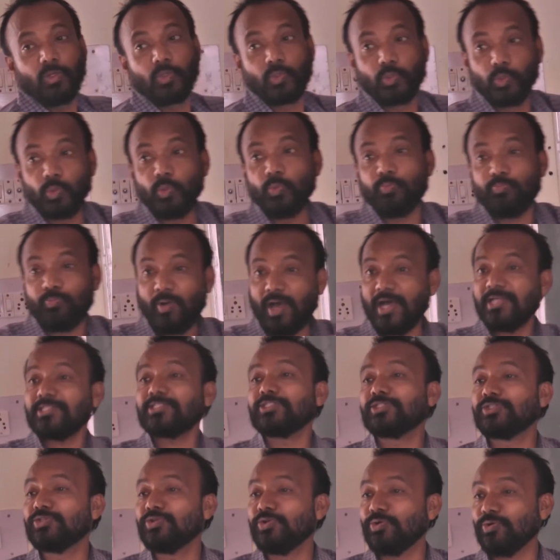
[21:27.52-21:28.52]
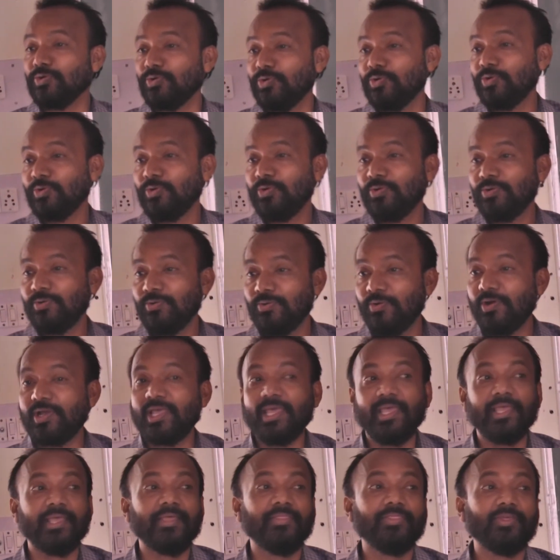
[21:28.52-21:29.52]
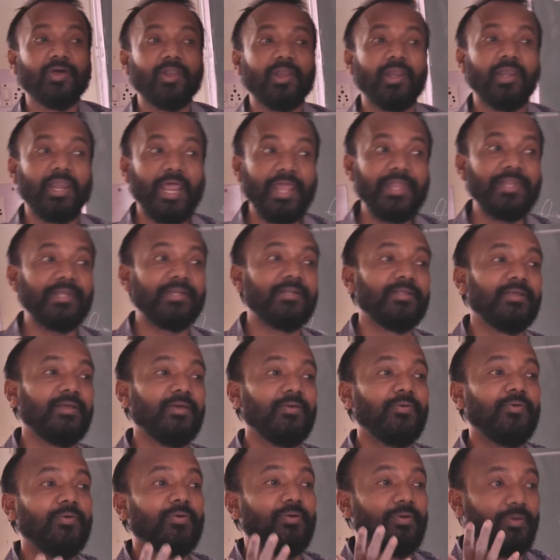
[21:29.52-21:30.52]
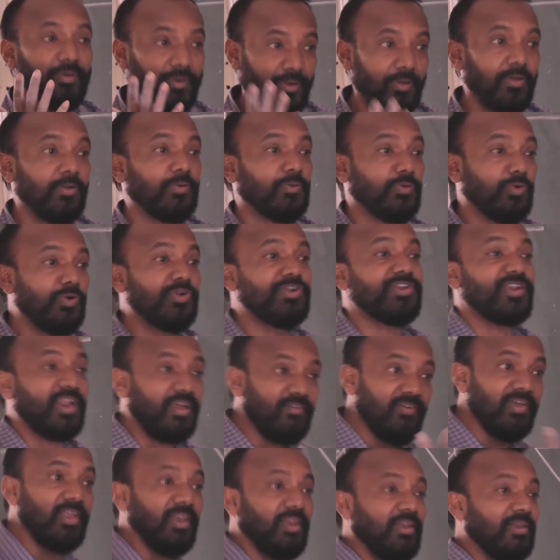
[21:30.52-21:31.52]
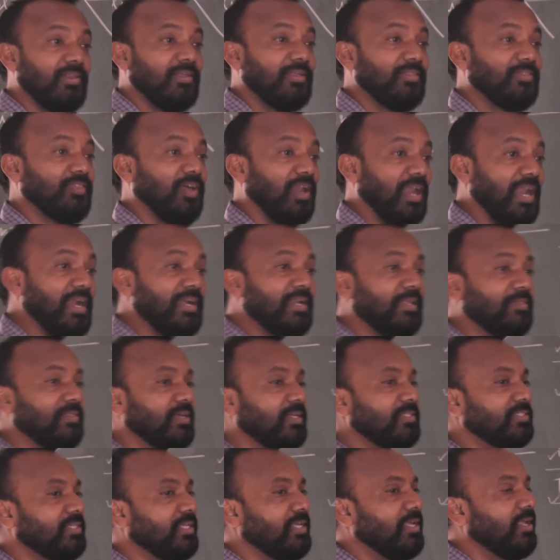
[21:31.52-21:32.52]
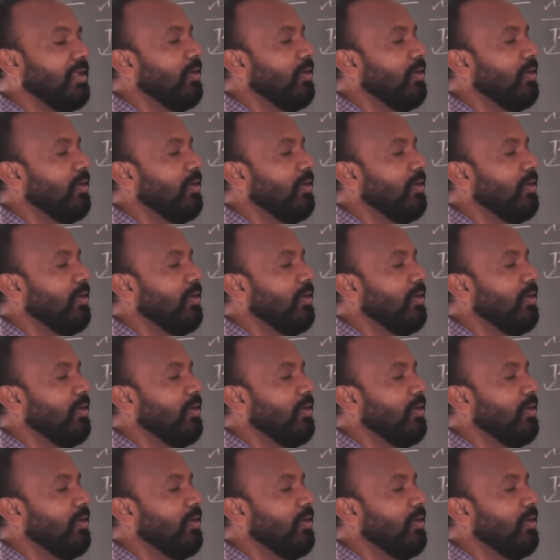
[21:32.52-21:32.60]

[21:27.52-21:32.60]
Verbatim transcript: to pass through okay, the light to travel the light energy